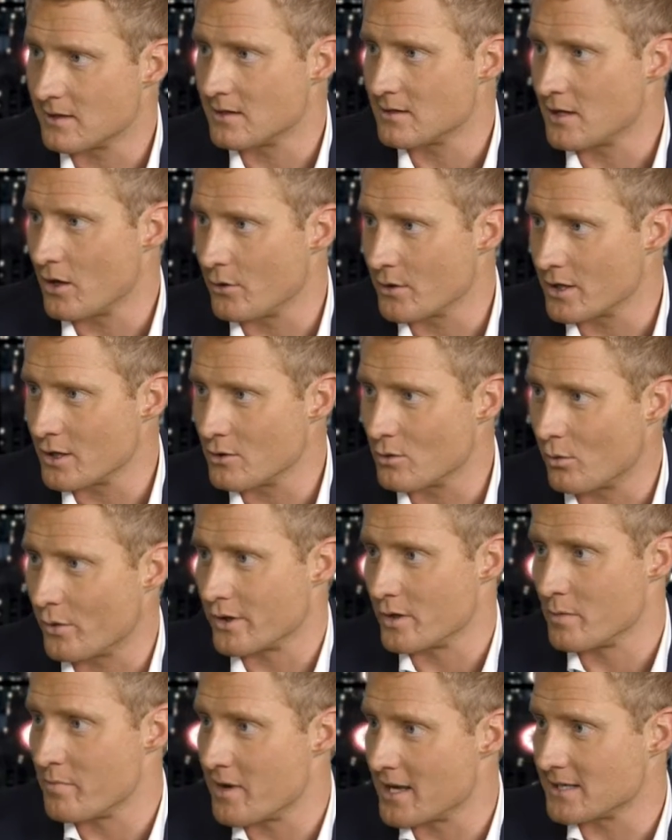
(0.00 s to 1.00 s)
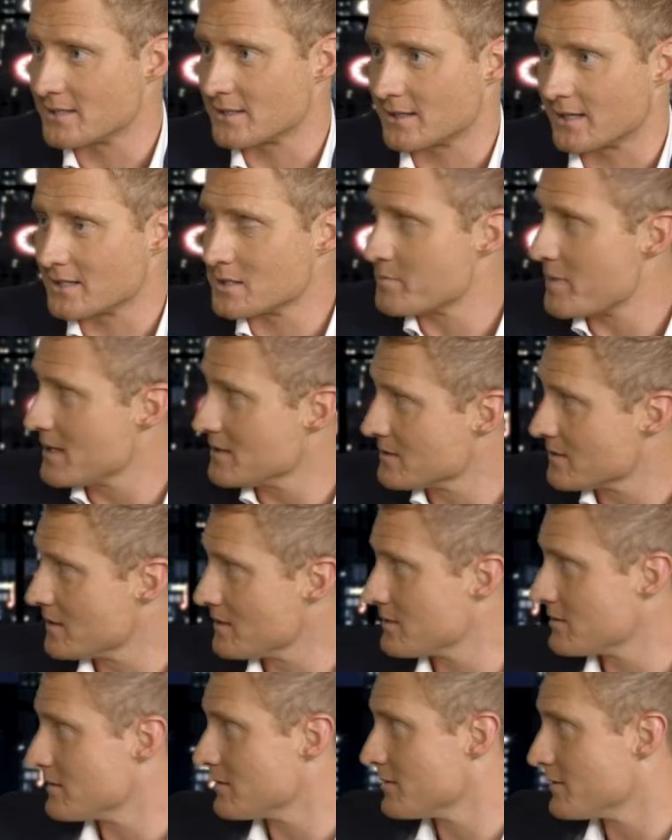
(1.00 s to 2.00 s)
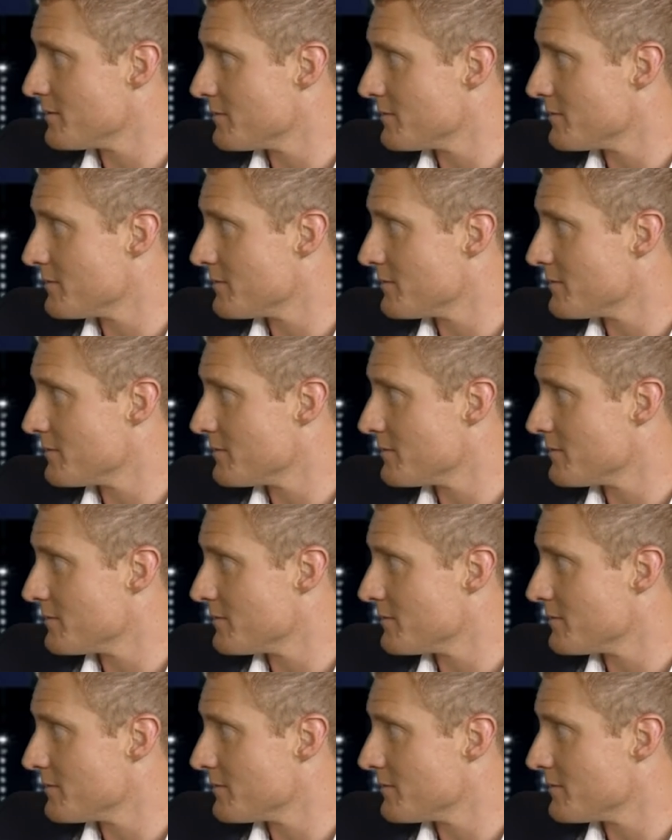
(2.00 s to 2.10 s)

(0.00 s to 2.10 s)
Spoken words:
And Tony, what are basic expenses?